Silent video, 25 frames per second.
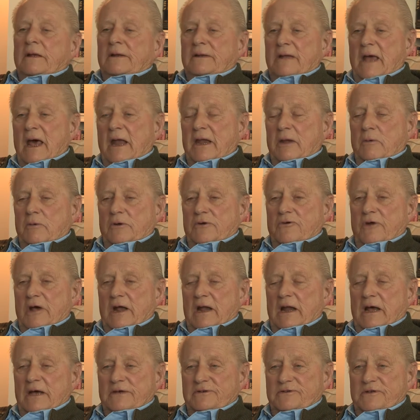Nanny would
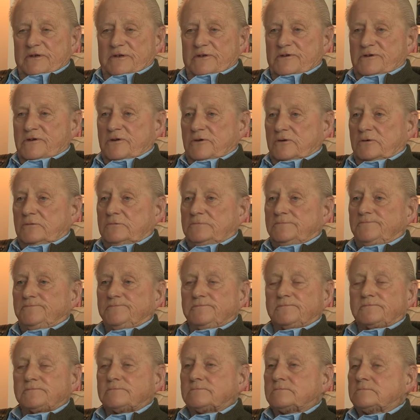realize this too.
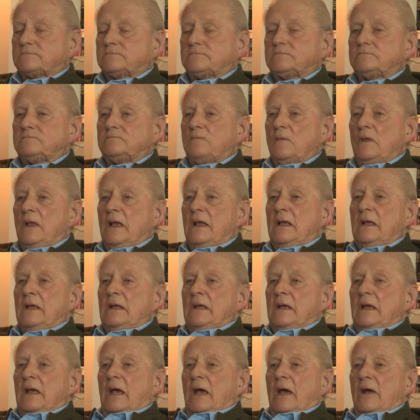
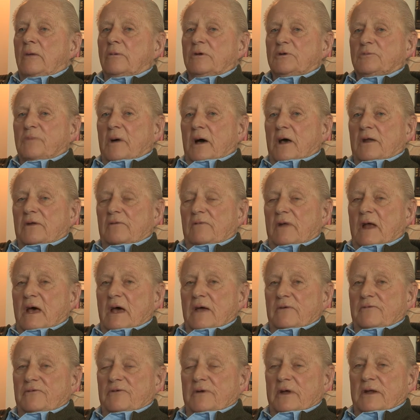It was part of
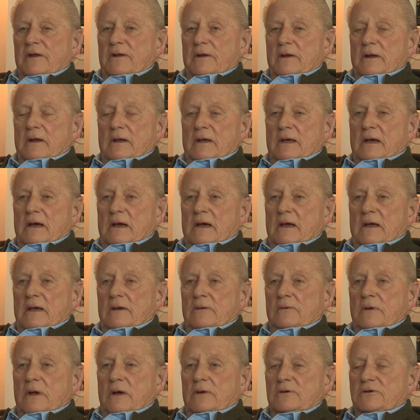life, and
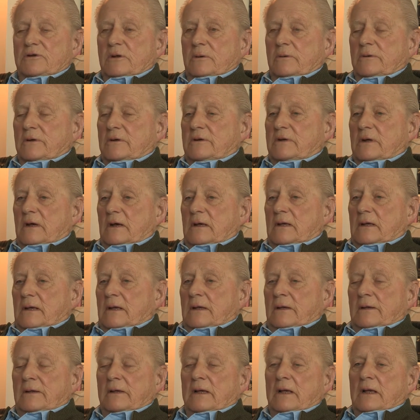you know, she would
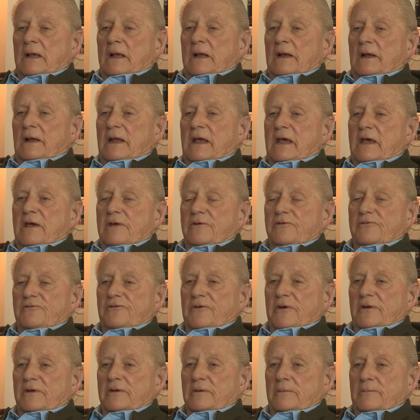leave
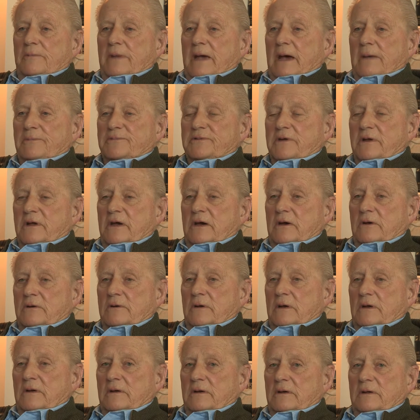and perhaps and go
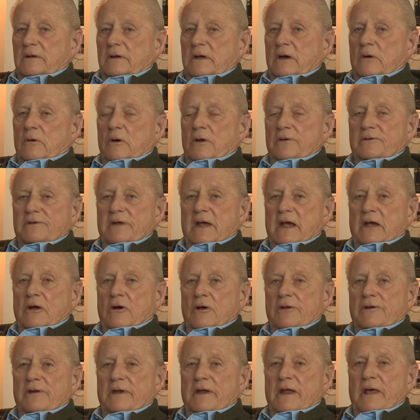to, and go on and take
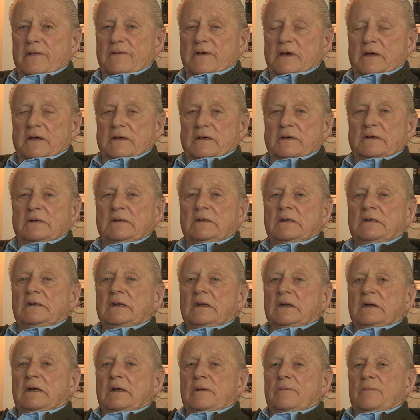on another
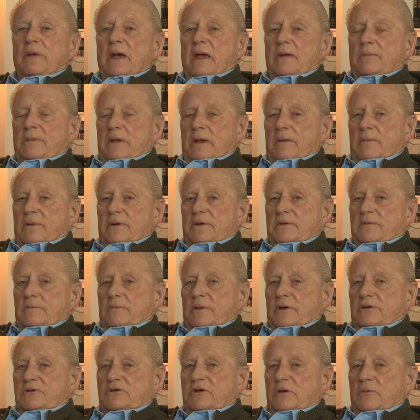baby, but
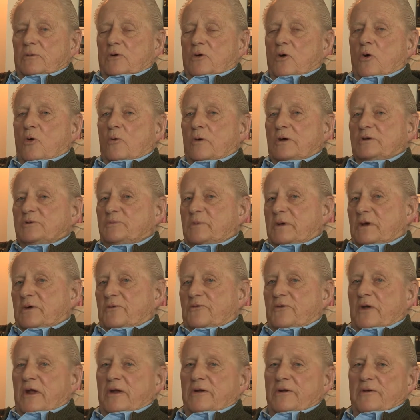but she would always be a
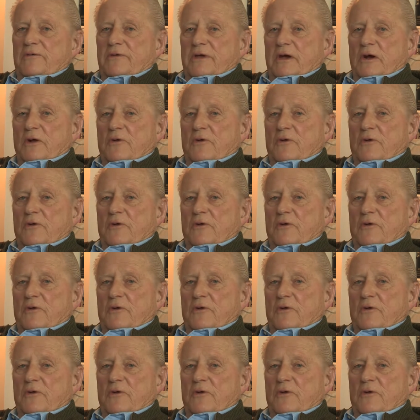friend of the